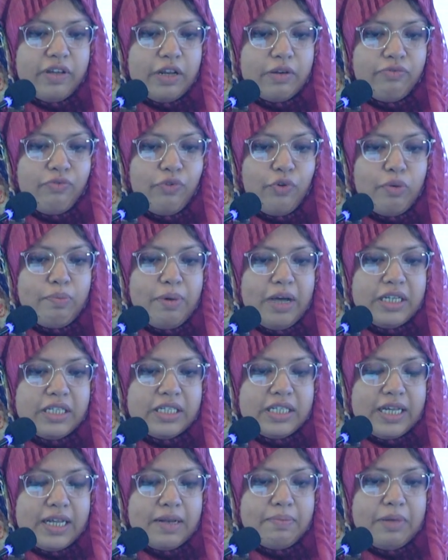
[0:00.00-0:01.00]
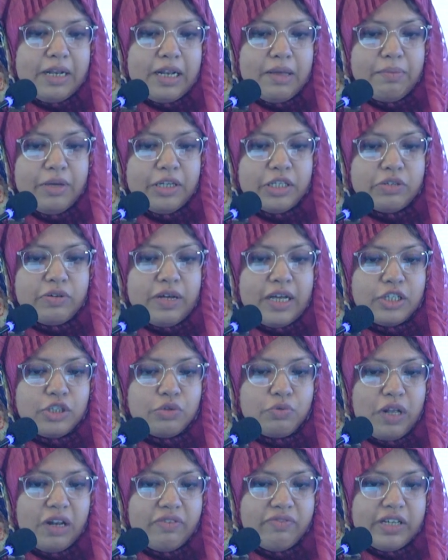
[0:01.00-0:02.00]
and 4 by 10 millimeter at
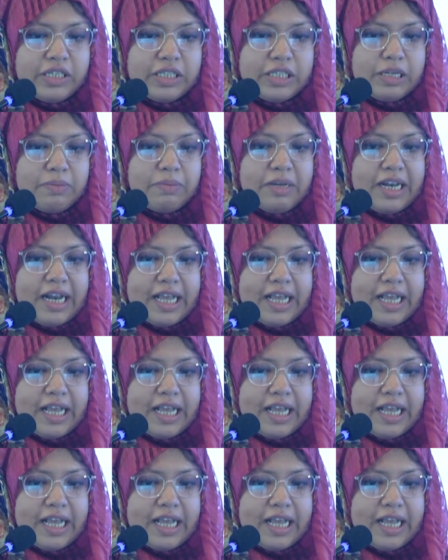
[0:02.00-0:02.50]
12 ATM